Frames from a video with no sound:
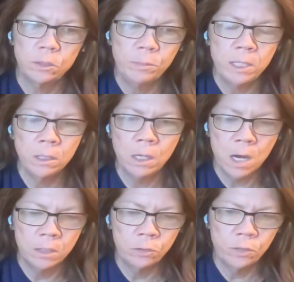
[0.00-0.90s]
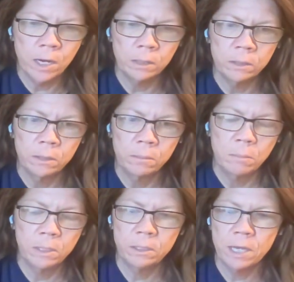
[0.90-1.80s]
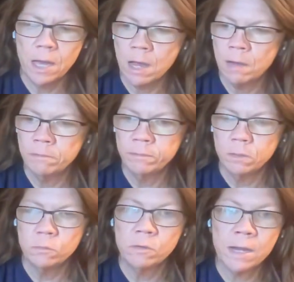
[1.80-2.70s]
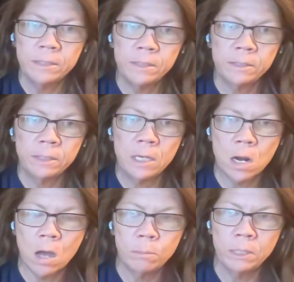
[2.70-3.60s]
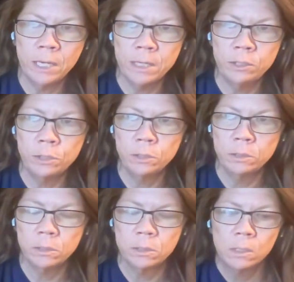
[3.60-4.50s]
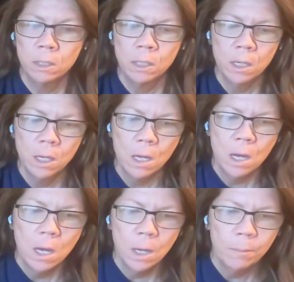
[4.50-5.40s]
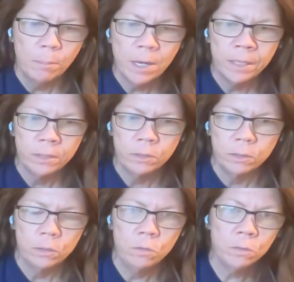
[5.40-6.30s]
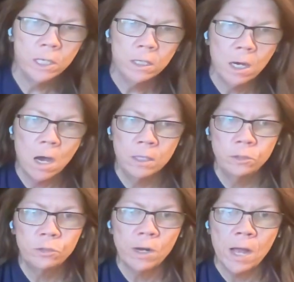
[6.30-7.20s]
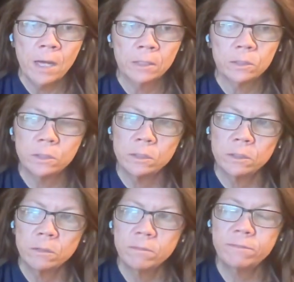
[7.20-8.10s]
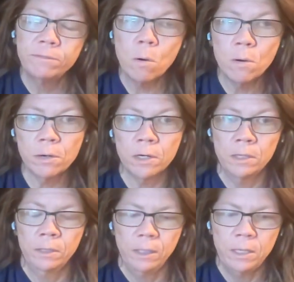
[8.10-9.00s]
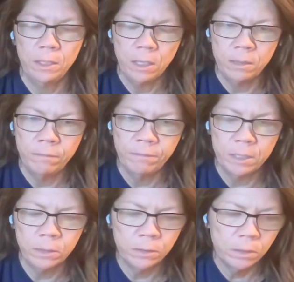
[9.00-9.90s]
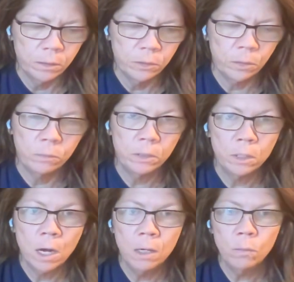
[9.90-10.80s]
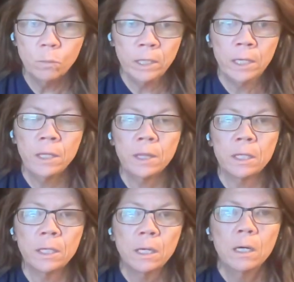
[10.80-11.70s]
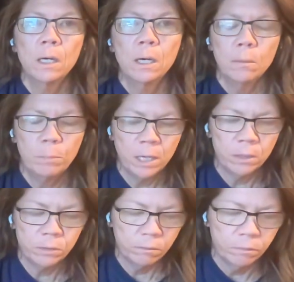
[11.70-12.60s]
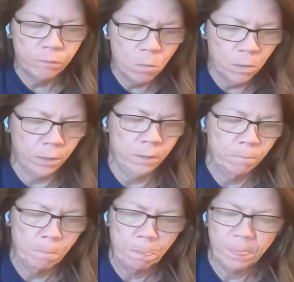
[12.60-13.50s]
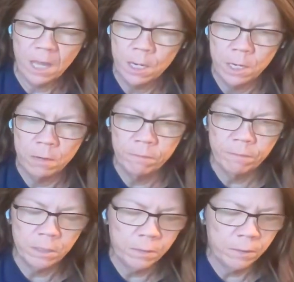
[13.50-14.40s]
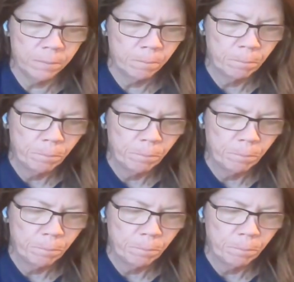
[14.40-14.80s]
to be a contract, must have rights and obligations. But you can contract for an infant. So not with, but for an infant.